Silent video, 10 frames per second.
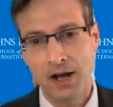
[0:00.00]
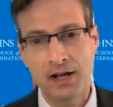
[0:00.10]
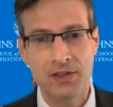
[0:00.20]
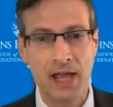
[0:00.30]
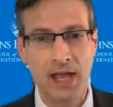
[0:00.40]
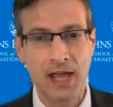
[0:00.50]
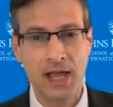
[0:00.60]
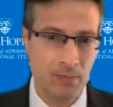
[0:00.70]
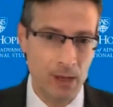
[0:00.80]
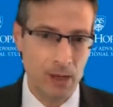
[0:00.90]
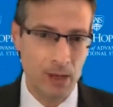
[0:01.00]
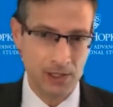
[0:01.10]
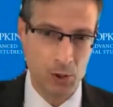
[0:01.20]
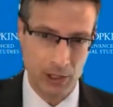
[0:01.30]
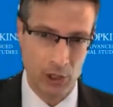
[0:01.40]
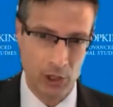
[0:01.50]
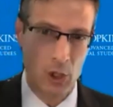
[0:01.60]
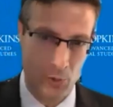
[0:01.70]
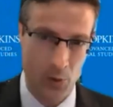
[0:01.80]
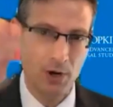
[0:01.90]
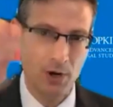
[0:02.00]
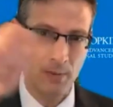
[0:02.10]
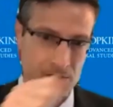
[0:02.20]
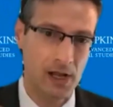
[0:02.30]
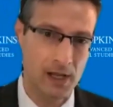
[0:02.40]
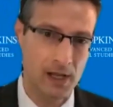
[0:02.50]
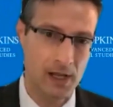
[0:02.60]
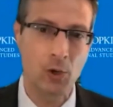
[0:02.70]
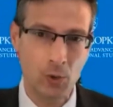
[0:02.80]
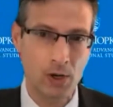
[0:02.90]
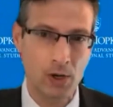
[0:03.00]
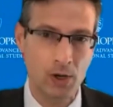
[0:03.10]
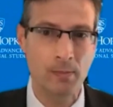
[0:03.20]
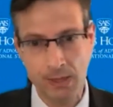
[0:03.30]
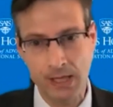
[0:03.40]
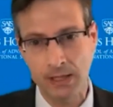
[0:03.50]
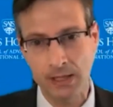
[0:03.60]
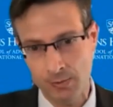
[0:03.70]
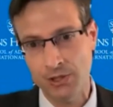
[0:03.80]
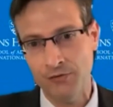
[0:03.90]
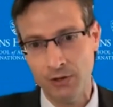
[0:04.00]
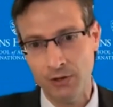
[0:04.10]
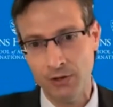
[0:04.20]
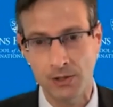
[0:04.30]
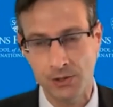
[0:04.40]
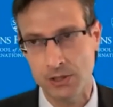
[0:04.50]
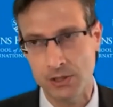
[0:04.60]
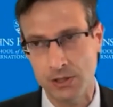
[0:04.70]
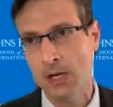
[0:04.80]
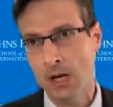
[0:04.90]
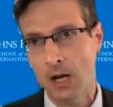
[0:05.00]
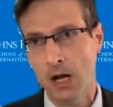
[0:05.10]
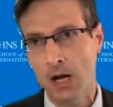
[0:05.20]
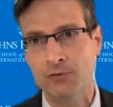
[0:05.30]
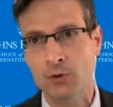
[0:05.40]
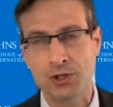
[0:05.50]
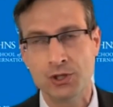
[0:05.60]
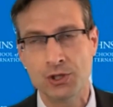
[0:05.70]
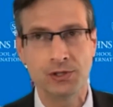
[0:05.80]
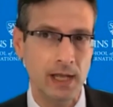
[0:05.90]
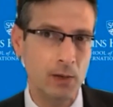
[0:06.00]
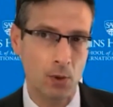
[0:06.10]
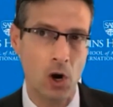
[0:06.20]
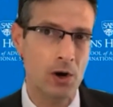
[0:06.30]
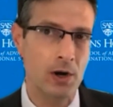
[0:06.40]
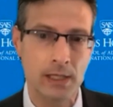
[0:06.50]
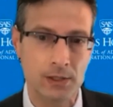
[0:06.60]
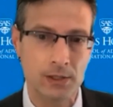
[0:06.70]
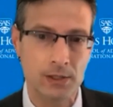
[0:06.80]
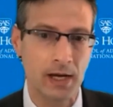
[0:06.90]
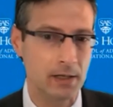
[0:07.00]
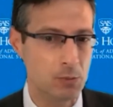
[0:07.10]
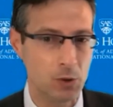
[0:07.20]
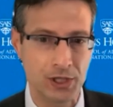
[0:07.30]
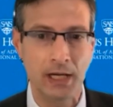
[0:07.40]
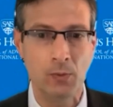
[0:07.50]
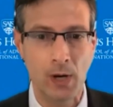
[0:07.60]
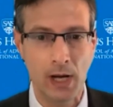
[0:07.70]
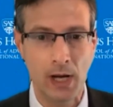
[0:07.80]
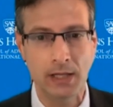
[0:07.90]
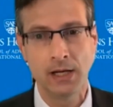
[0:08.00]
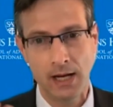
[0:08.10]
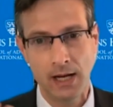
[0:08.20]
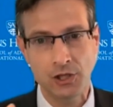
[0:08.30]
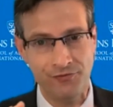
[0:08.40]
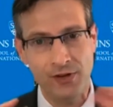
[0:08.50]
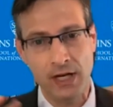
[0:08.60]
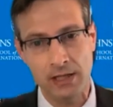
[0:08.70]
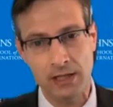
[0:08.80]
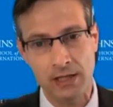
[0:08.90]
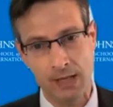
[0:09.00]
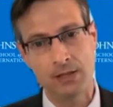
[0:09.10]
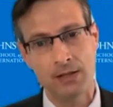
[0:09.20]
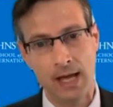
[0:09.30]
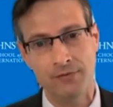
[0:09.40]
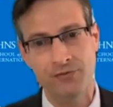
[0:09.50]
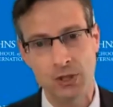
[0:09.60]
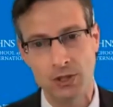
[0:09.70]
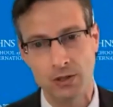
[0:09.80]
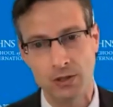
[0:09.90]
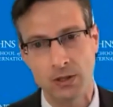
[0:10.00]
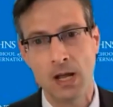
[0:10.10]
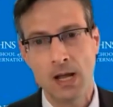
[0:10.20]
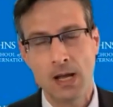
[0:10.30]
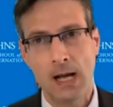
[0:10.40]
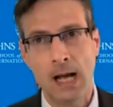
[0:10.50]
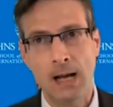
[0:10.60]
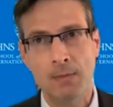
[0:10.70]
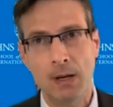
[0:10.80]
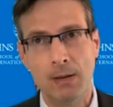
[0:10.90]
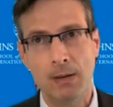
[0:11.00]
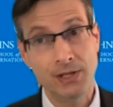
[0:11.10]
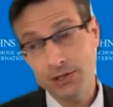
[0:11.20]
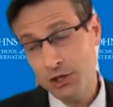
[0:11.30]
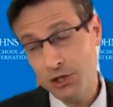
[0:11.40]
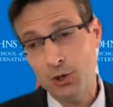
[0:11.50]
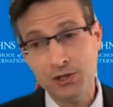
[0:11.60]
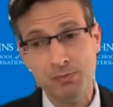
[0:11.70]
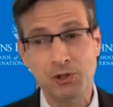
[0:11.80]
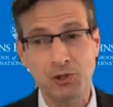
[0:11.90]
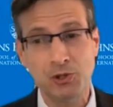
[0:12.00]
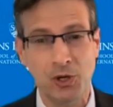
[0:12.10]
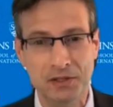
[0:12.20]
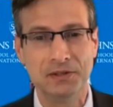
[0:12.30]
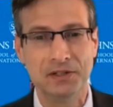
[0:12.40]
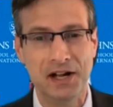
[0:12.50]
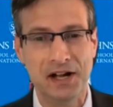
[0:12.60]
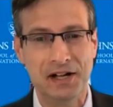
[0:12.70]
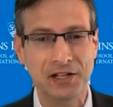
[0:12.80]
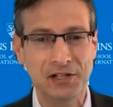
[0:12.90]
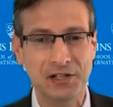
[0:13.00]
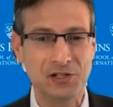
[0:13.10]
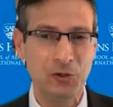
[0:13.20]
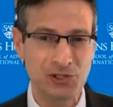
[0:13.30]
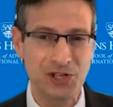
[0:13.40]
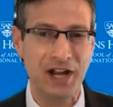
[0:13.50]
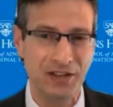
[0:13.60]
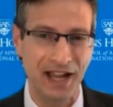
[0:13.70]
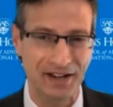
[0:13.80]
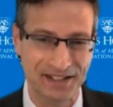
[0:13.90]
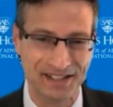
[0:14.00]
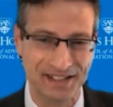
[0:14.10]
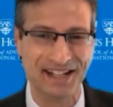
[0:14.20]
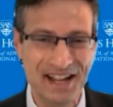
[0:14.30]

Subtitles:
that everybody is putting their own ornaments on, their own ornaments being the specific policy versions that they were already trying to push anyway, and just fitting them into that vision. But this is a new Christmas tree. Let's not lose sight of that.